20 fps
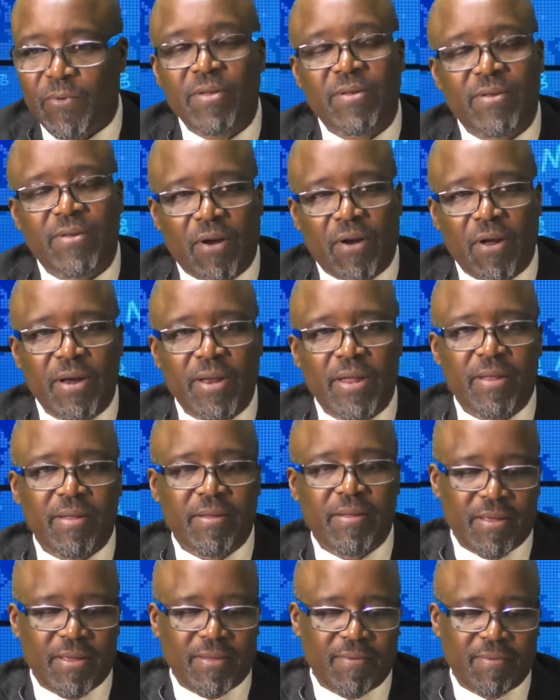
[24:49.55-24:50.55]
not only
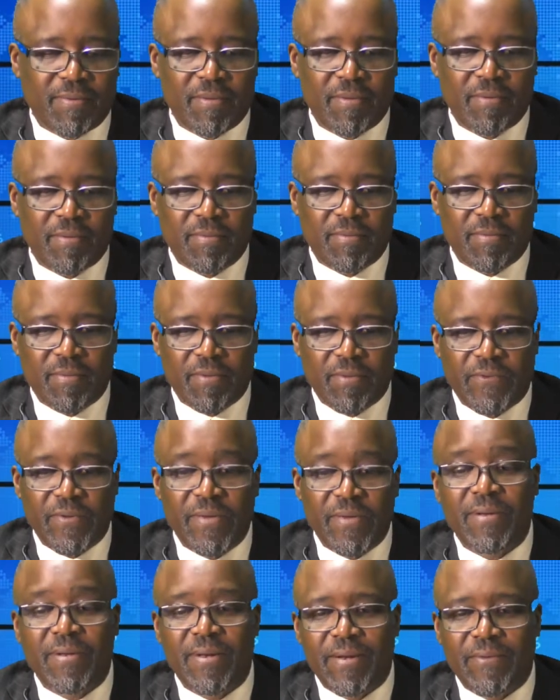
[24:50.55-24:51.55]

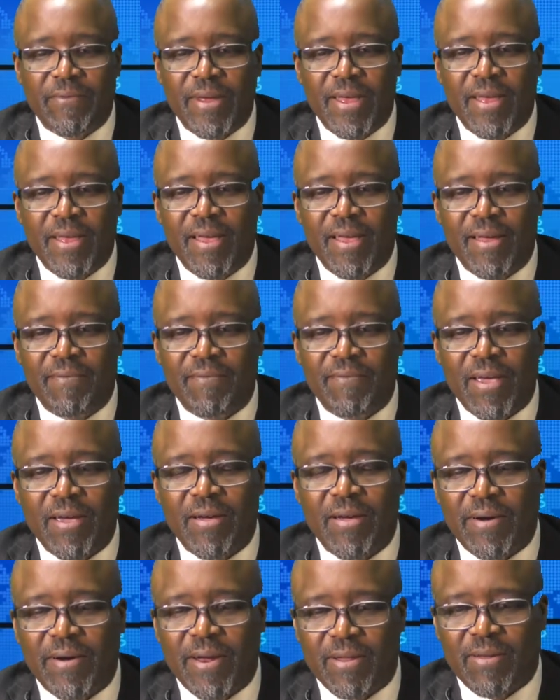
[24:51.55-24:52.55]

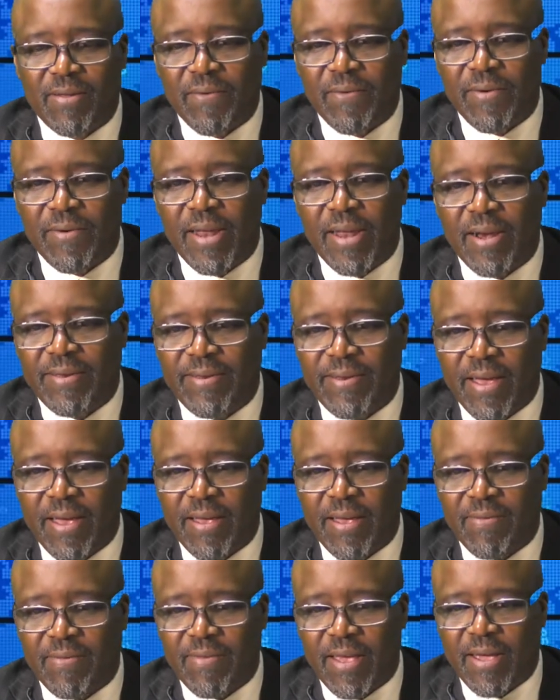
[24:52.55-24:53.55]
reinvigorate or
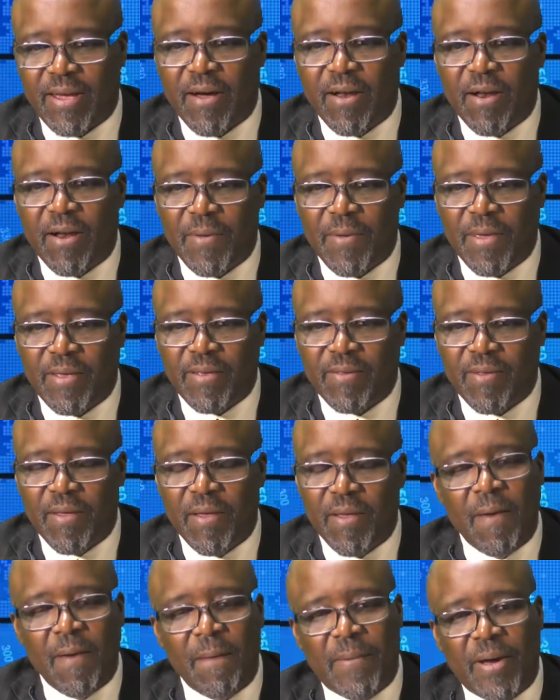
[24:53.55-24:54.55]
re-energize the economies,
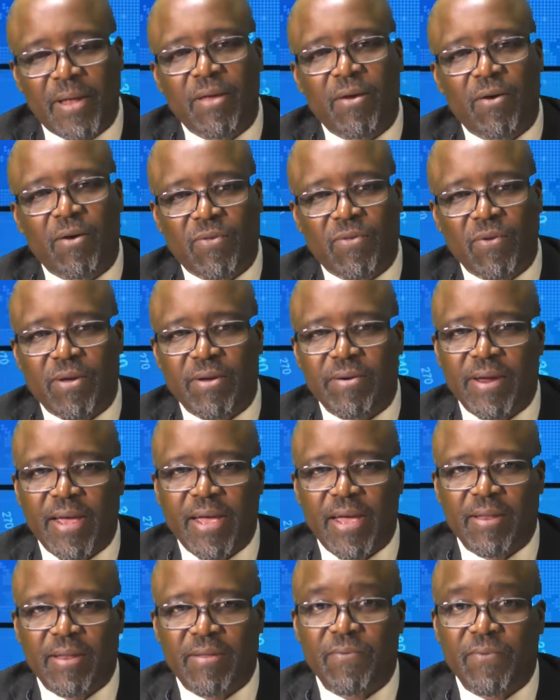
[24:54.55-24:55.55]
but they also
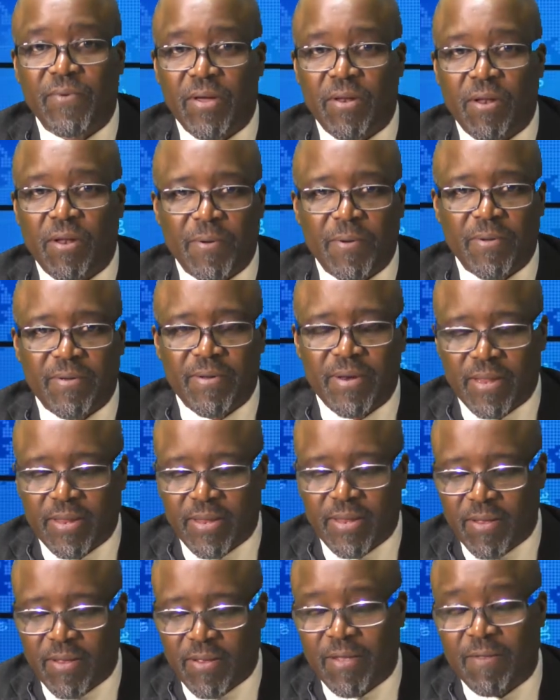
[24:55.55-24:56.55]
create real
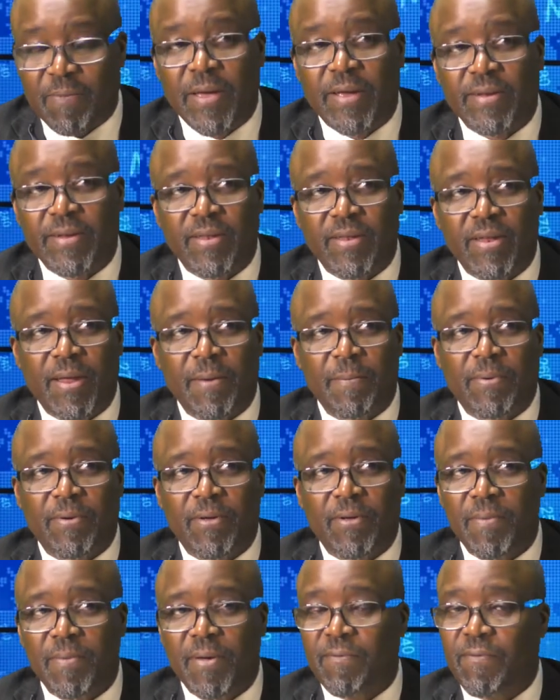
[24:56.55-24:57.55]
opportunities, especially in
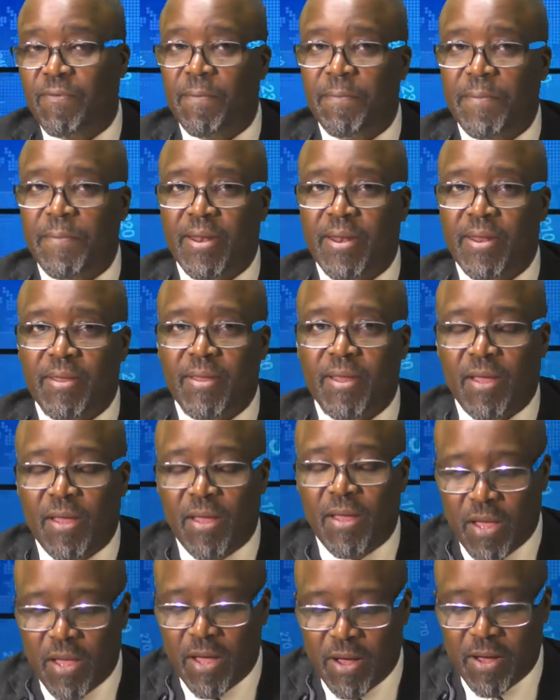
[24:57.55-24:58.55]
employment for many
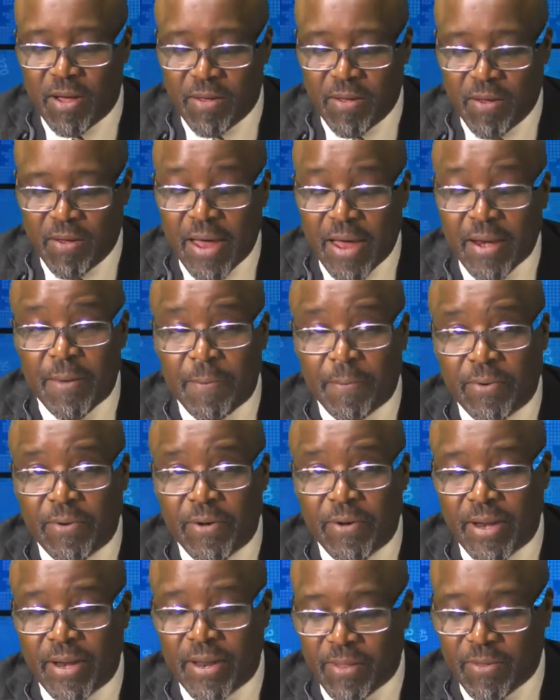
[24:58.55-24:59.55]

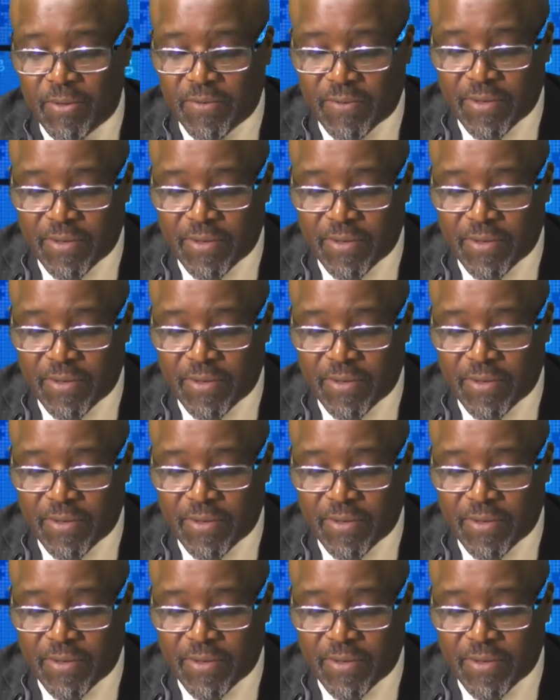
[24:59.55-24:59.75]
unemployed in those